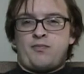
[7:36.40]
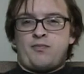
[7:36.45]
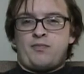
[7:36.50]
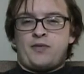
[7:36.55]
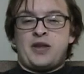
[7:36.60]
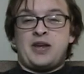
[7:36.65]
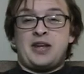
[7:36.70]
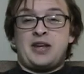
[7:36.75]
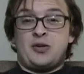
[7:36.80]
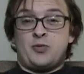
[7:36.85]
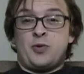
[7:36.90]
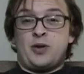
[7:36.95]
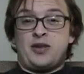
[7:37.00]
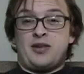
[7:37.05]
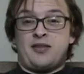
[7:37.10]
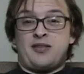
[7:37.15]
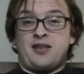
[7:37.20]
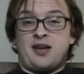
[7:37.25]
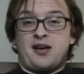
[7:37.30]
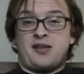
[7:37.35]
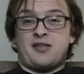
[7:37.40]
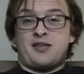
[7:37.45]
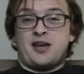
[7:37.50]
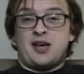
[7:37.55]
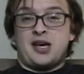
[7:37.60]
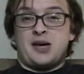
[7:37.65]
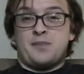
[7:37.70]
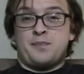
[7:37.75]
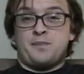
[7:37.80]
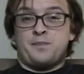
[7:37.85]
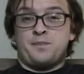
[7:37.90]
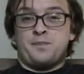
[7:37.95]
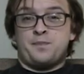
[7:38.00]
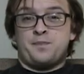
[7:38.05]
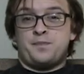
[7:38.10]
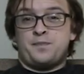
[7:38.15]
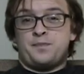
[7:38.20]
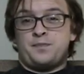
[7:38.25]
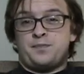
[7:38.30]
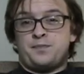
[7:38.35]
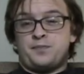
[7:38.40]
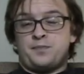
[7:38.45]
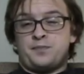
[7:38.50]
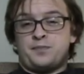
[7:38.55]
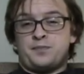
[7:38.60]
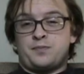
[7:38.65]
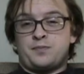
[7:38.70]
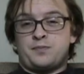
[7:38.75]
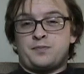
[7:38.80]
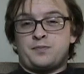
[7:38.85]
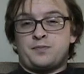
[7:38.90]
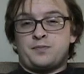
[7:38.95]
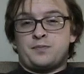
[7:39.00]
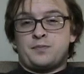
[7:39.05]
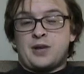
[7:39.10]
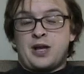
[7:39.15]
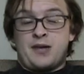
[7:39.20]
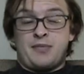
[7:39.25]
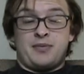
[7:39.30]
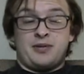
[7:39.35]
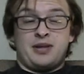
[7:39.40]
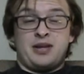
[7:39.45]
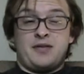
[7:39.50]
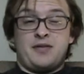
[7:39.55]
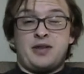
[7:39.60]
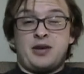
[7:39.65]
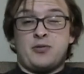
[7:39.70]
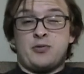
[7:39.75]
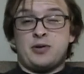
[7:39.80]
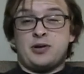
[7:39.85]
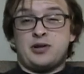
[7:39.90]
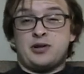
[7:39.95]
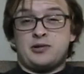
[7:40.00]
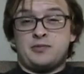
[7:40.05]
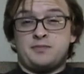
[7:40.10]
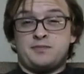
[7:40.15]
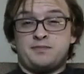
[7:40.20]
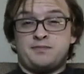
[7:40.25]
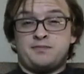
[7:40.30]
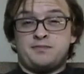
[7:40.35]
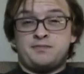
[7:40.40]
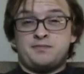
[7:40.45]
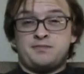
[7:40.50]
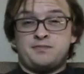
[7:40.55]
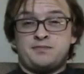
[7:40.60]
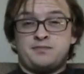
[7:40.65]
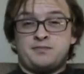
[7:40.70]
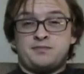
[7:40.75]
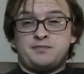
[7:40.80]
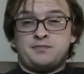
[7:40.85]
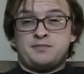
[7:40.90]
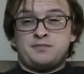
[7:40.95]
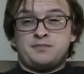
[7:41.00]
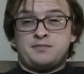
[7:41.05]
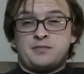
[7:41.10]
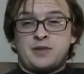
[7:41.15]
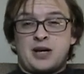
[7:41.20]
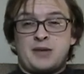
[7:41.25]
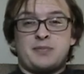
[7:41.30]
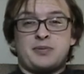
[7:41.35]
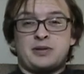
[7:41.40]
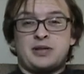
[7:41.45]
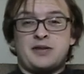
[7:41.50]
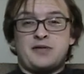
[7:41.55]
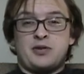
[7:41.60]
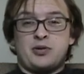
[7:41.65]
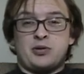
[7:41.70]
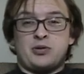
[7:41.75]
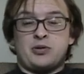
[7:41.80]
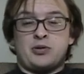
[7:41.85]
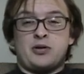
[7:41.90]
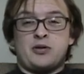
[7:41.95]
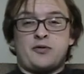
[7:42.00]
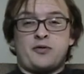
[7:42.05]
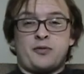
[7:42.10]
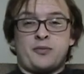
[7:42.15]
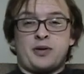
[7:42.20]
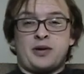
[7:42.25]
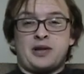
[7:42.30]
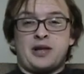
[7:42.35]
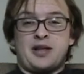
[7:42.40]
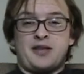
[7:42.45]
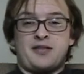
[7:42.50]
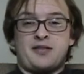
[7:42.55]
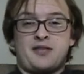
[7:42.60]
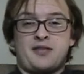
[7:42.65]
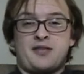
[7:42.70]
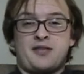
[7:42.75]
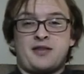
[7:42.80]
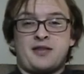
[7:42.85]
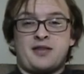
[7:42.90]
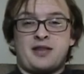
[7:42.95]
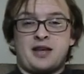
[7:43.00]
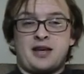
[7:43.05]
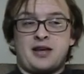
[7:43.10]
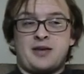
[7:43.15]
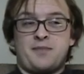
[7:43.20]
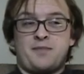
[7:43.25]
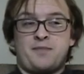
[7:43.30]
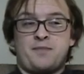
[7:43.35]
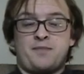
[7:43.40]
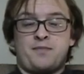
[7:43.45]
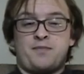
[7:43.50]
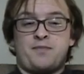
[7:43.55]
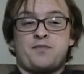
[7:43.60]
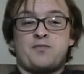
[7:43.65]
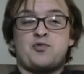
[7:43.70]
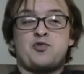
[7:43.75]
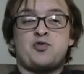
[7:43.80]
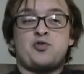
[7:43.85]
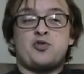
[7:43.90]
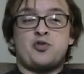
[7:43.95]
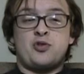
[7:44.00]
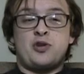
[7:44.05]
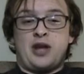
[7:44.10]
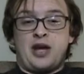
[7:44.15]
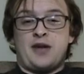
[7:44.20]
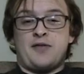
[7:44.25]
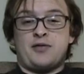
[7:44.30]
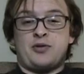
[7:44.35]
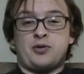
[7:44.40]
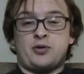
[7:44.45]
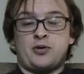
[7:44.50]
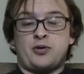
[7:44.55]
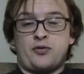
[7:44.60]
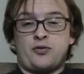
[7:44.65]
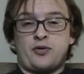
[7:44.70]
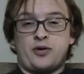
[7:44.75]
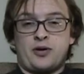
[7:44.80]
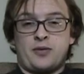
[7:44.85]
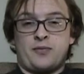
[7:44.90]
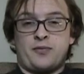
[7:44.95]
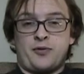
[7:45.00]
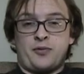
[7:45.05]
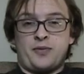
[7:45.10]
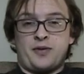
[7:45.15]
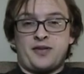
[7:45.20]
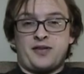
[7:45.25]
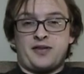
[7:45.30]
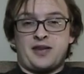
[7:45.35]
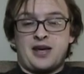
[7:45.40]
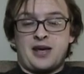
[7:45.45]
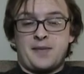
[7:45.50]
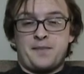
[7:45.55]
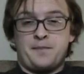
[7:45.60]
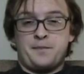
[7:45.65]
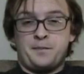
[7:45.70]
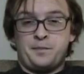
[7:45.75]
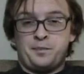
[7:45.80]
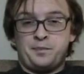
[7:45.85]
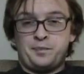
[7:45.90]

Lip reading: They need to win this next game. I believe they will. I believe they'll learn from the lessons that they should have learned from this game.